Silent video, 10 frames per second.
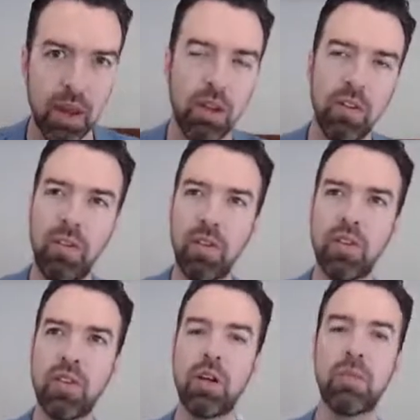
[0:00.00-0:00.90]
the
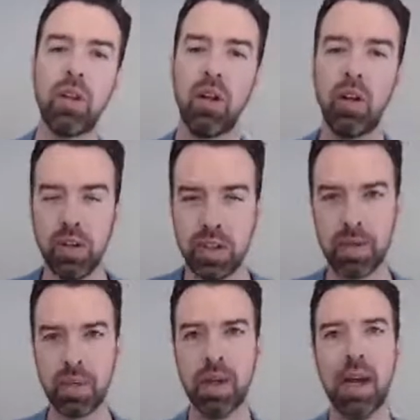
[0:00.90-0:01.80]
first time you learn
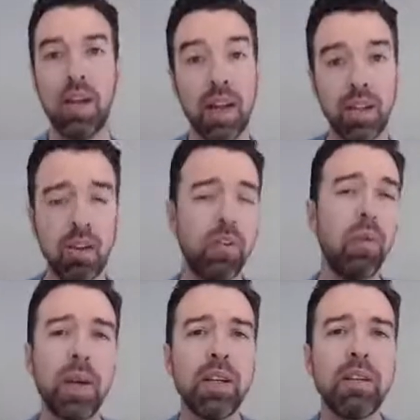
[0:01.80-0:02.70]
something, that's
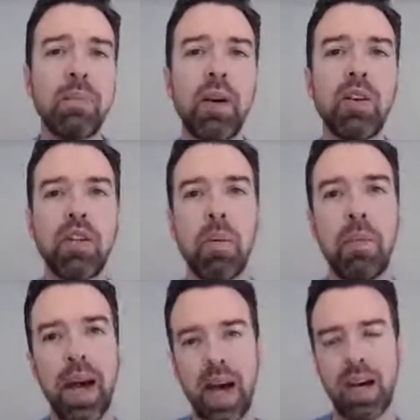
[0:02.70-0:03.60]
often when it's most
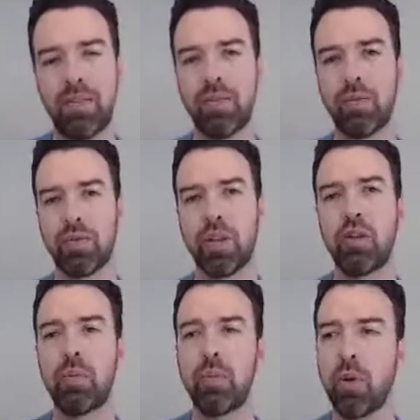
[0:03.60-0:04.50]
powerful. So
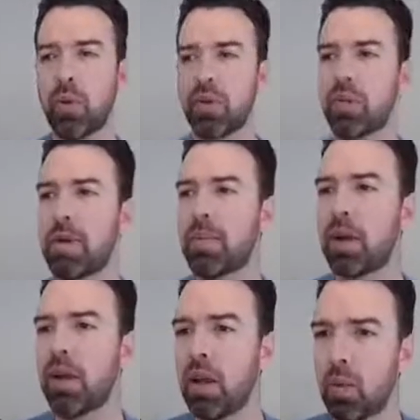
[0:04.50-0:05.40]
you want to
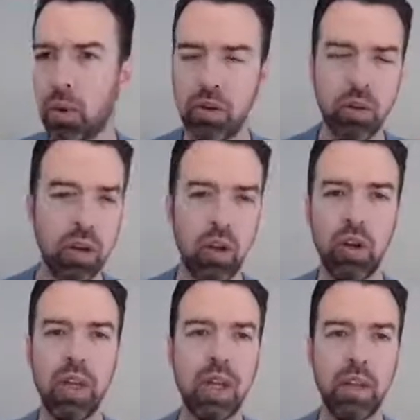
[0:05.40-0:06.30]
remember what you
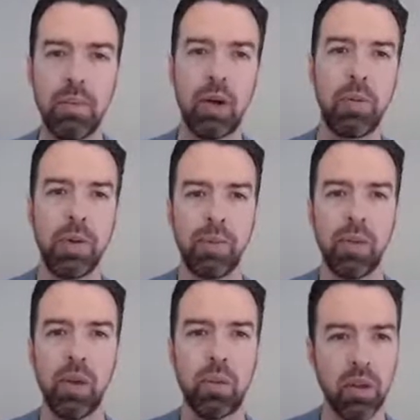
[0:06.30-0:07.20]
learned in the moment,
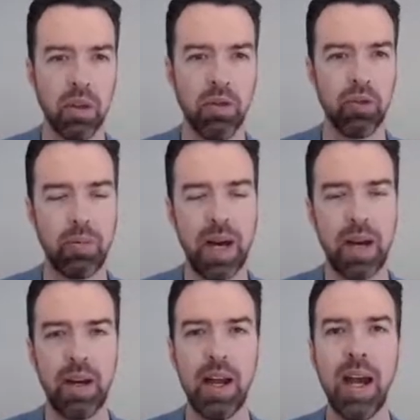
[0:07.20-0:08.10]
what you thought about
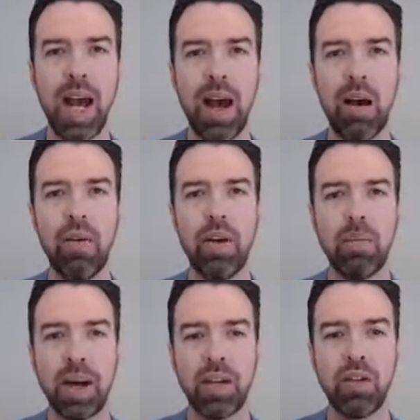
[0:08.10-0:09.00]
it, and how it
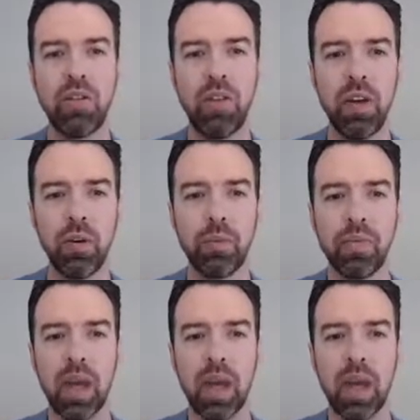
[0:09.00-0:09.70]
made you feel.